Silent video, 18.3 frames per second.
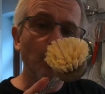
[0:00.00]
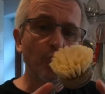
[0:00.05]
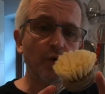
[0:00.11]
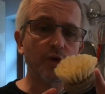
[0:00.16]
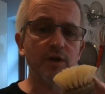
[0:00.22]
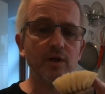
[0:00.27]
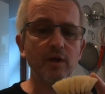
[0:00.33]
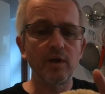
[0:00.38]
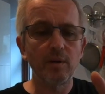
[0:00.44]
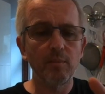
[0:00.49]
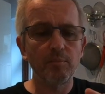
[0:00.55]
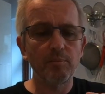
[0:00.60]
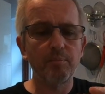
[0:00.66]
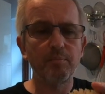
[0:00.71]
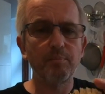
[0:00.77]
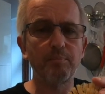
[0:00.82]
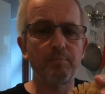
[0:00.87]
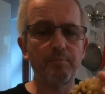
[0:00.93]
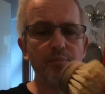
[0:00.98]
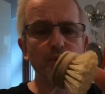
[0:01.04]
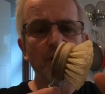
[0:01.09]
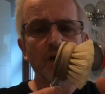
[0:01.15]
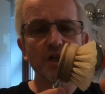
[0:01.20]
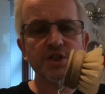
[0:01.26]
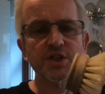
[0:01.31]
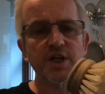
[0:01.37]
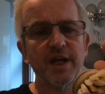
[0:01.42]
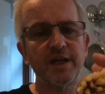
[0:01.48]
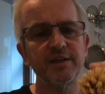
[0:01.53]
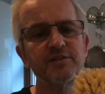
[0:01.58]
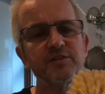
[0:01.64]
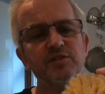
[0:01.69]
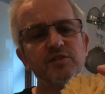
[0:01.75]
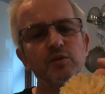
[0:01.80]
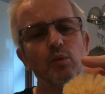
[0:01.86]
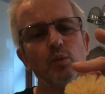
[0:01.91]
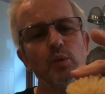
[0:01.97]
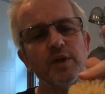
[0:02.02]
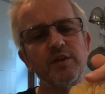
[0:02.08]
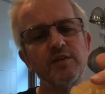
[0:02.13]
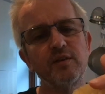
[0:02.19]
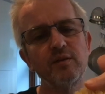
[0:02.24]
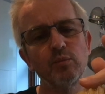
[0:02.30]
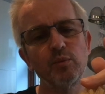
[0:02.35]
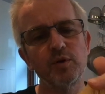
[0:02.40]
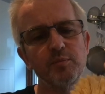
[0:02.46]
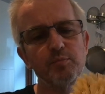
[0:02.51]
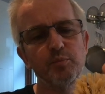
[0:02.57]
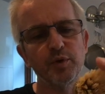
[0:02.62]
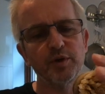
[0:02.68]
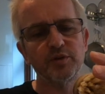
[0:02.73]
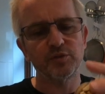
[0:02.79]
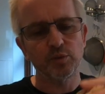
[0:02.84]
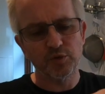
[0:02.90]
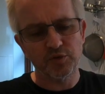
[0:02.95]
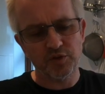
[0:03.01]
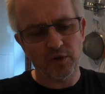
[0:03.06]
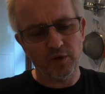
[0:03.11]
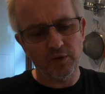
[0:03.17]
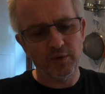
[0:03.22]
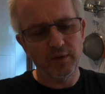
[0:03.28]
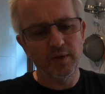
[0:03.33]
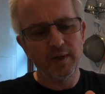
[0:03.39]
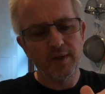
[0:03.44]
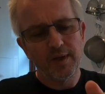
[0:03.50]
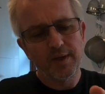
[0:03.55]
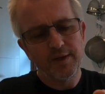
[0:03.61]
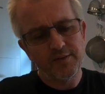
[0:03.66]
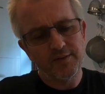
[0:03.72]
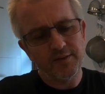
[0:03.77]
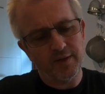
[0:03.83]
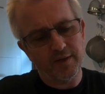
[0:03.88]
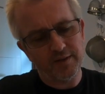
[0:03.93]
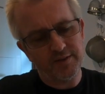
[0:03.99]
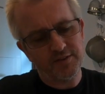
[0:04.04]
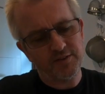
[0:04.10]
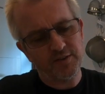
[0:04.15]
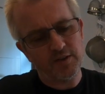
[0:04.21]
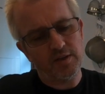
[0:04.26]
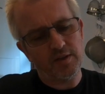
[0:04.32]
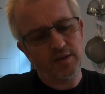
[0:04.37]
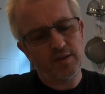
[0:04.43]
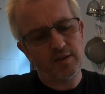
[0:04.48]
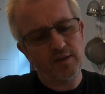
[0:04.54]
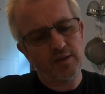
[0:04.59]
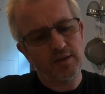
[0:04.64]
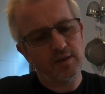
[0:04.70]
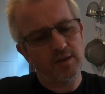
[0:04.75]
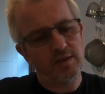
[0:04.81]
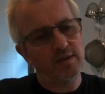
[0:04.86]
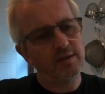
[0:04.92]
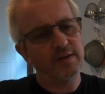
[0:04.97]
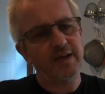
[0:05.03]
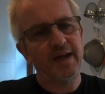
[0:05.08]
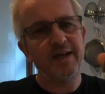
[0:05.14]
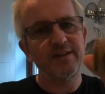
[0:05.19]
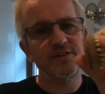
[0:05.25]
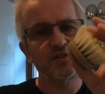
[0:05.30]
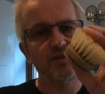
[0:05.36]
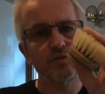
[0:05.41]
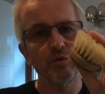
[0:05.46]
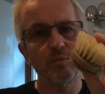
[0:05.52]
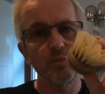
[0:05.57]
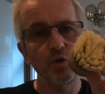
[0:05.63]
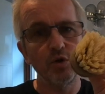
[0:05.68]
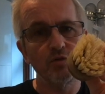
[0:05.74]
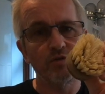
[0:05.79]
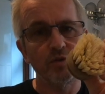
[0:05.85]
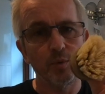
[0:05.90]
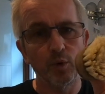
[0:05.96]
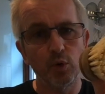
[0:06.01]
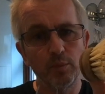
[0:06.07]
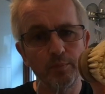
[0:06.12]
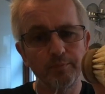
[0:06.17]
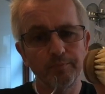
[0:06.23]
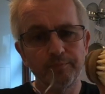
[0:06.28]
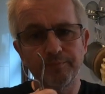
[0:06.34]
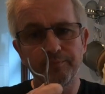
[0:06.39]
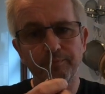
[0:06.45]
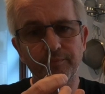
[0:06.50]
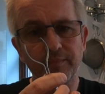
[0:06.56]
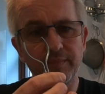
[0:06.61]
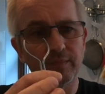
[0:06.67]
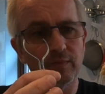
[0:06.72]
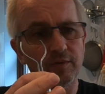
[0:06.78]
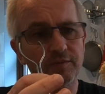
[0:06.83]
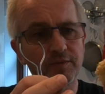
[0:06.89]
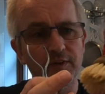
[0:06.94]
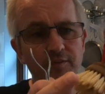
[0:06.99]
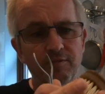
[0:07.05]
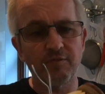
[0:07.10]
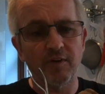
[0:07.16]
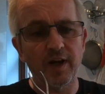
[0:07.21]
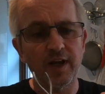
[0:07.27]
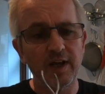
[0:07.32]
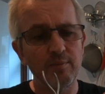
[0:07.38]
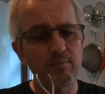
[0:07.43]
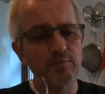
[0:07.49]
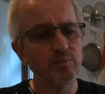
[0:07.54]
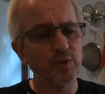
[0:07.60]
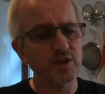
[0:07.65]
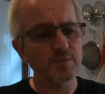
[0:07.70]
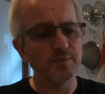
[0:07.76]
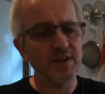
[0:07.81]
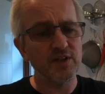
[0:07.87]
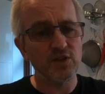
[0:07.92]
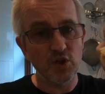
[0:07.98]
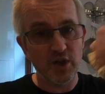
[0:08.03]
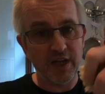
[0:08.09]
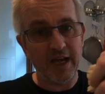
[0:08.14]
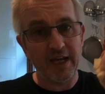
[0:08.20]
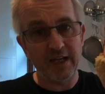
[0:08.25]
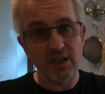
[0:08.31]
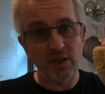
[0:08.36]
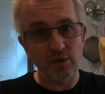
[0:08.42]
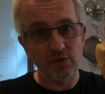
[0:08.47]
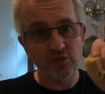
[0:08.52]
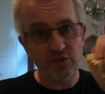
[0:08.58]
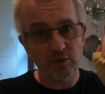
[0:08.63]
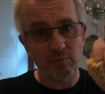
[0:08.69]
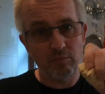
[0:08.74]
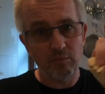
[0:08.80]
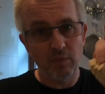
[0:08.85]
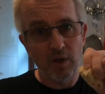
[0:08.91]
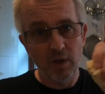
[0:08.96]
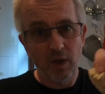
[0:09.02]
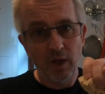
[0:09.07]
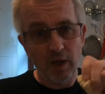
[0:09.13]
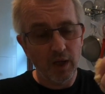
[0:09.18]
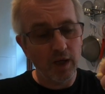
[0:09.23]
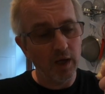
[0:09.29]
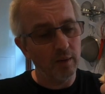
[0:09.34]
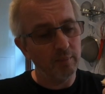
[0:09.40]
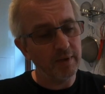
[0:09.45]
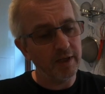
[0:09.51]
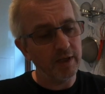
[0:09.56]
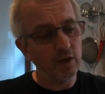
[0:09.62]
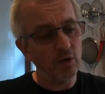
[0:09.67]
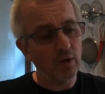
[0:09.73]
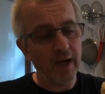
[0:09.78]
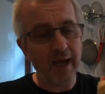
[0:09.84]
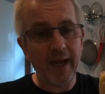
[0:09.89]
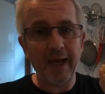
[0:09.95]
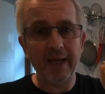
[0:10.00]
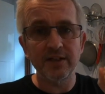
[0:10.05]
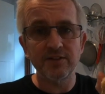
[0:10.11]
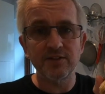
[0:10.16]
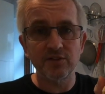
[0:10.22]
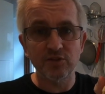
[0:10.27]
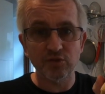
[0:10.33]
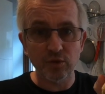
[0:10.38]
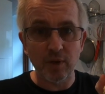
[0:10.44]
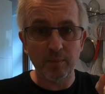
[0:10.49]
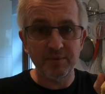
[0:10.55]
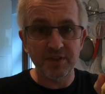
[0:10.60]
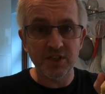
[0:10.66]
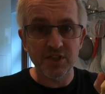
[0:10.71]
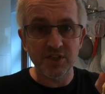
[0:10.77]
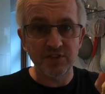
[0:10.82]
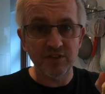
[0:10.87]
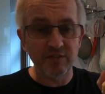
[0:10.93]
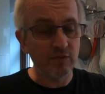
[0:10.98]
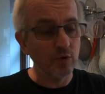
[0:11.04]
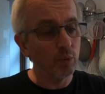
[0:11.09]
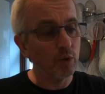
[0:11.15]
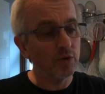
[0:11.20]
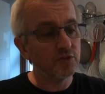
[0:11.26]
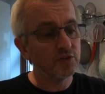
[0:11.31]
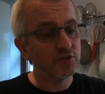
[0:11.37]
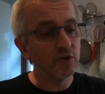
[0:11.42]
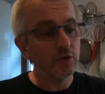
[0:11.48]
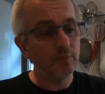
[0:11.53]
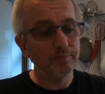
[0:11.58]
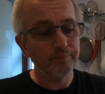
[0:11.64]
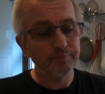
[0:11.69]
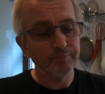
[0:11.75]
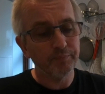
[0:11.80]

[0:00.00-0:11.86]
wooden brush heads with bristles on, that the heads are removable off of the frame, which means you can use them in your hand to scrub dishes if you want to,